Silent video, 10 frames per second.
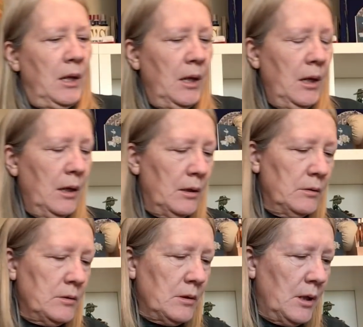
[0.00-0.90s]

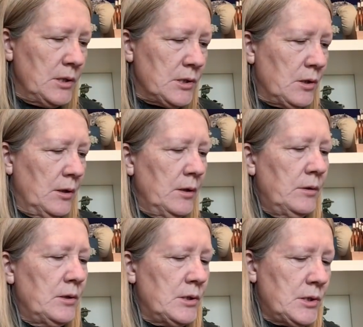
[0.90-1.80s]
And I
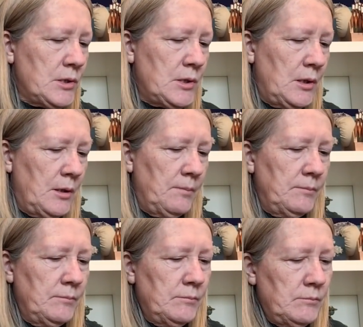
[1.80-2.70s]
started this
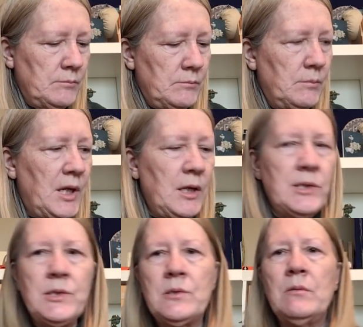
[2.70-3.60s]

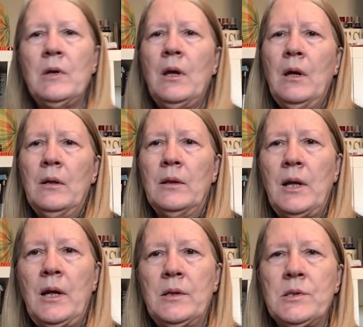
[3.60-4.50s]
piece
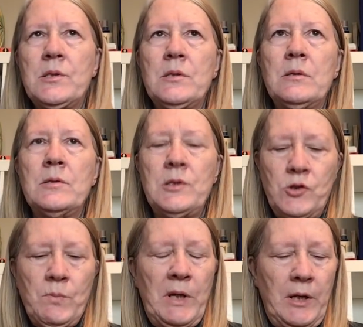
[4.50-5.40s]
last
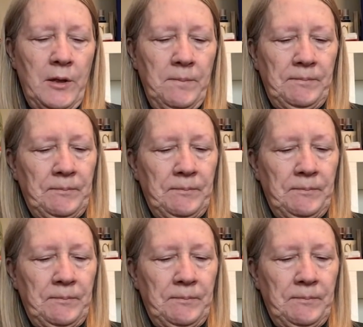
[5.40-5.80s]
Stitch Mania.